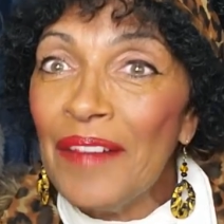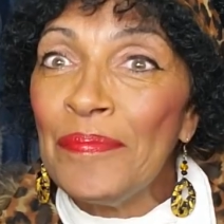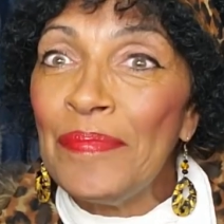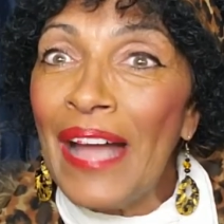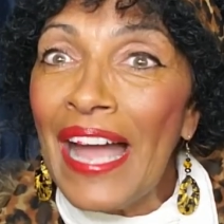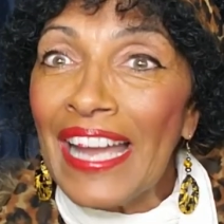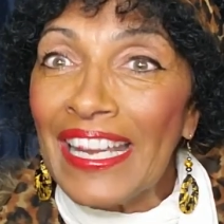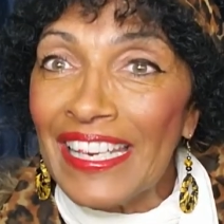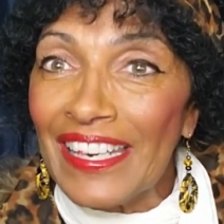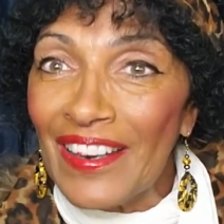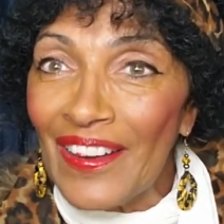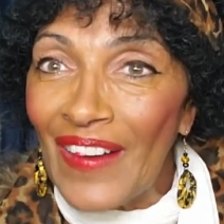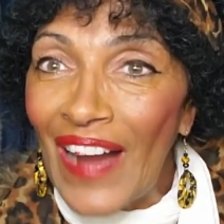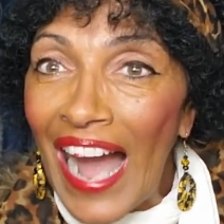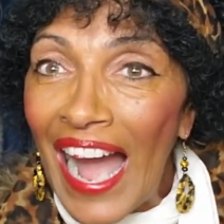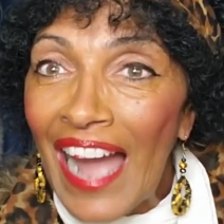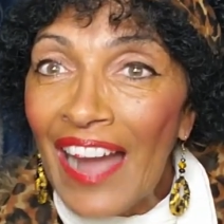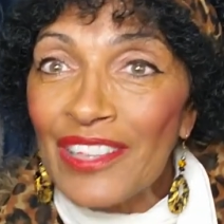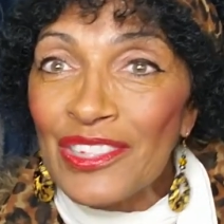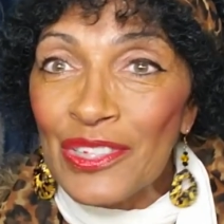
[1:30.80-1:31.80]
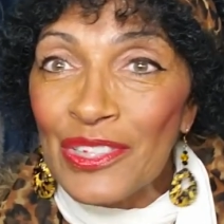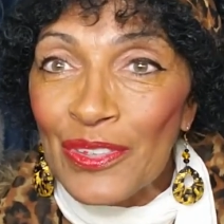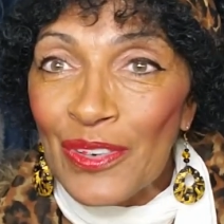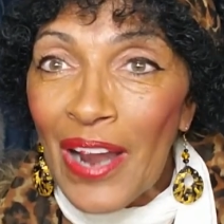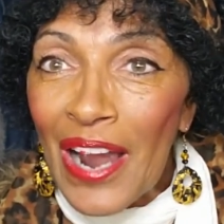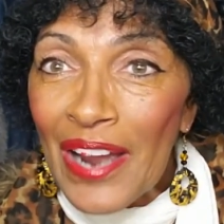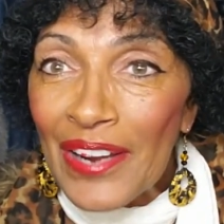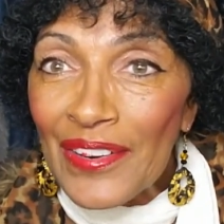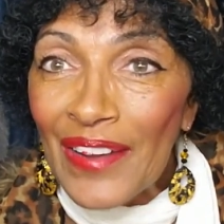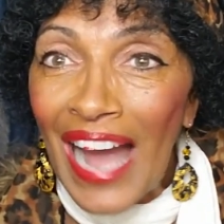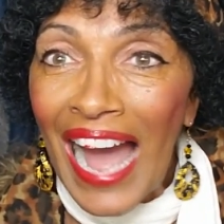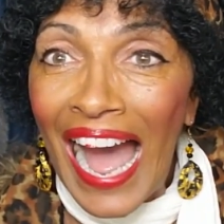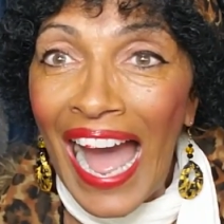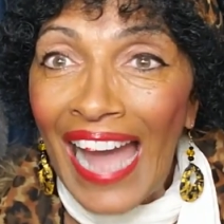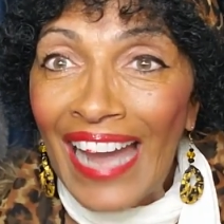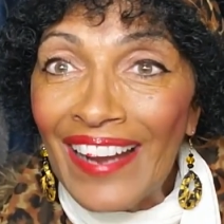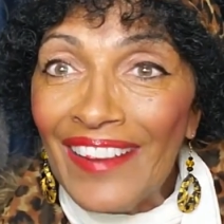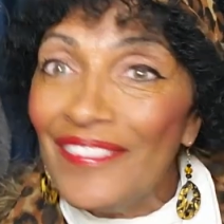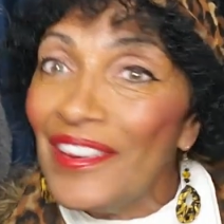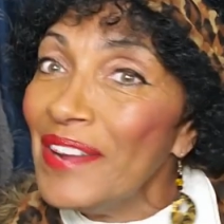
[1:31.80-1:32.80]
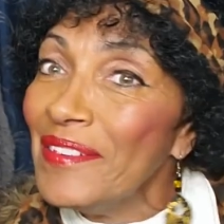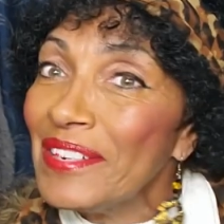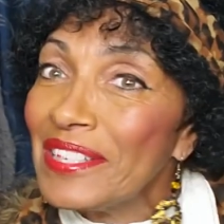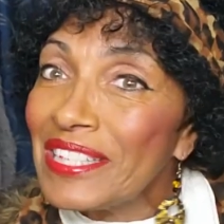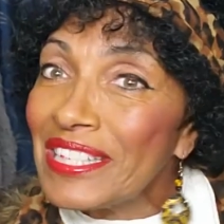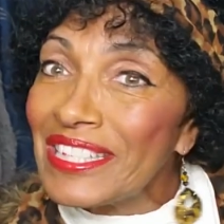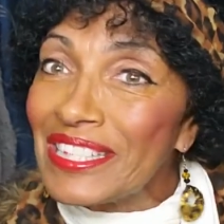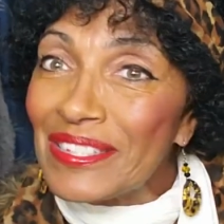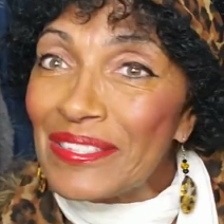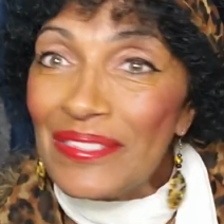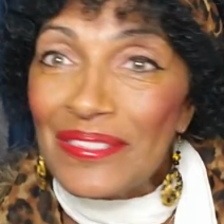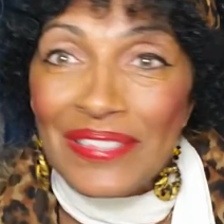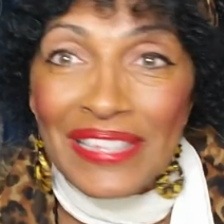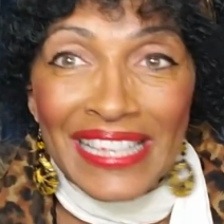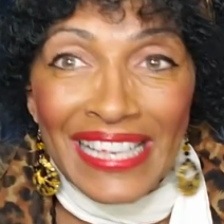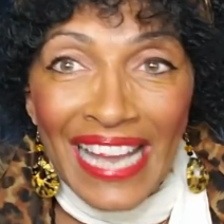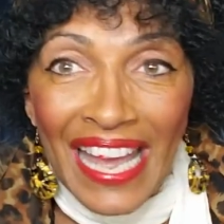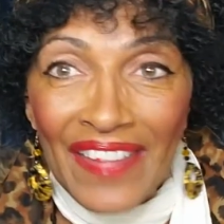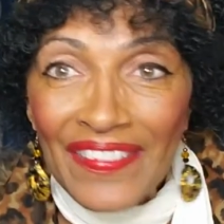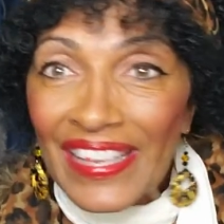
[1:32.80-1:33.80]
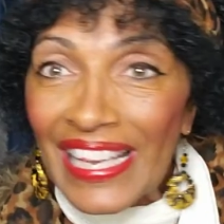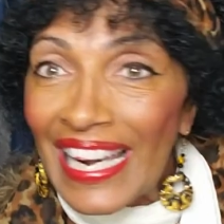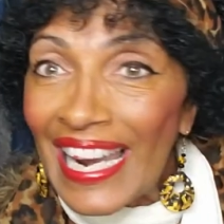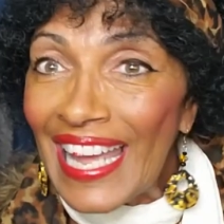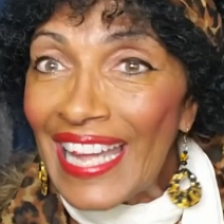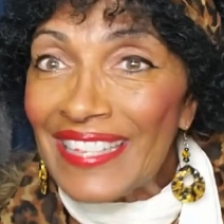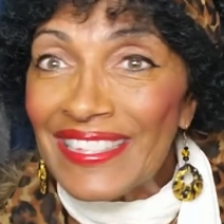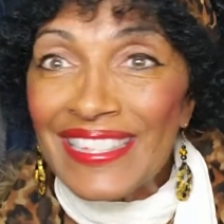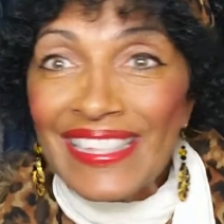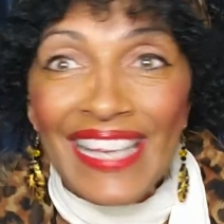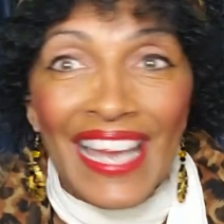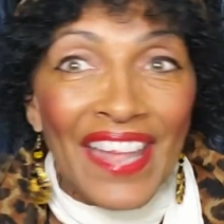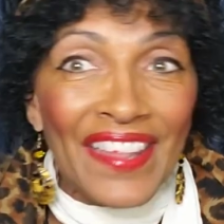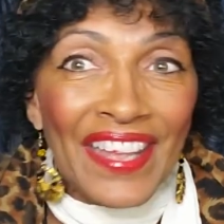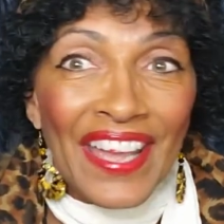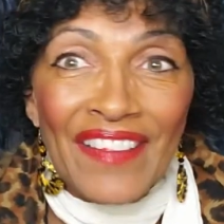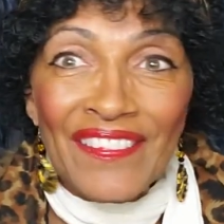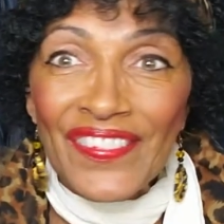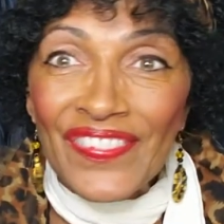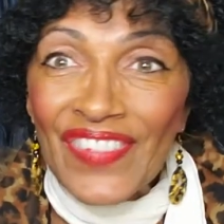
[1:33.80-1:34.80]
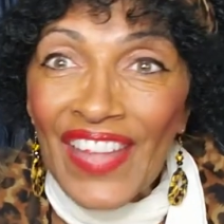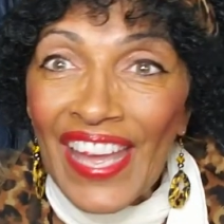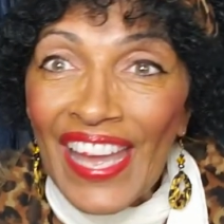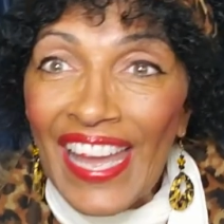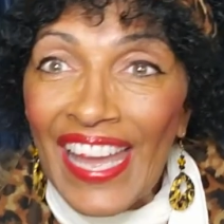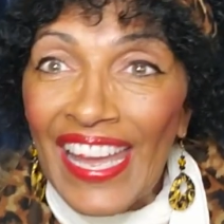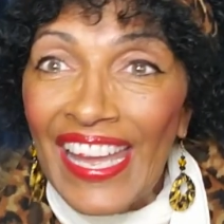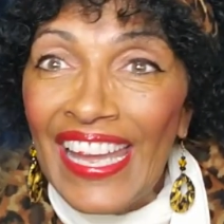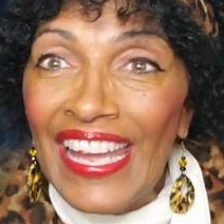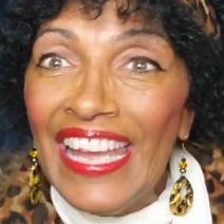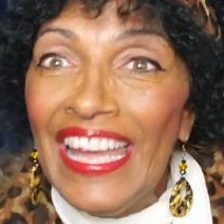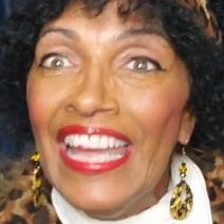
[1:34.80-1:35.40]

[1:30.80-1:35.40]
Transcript: Back in Ohio, Girard, Ohio. We went to school together, class together, everything.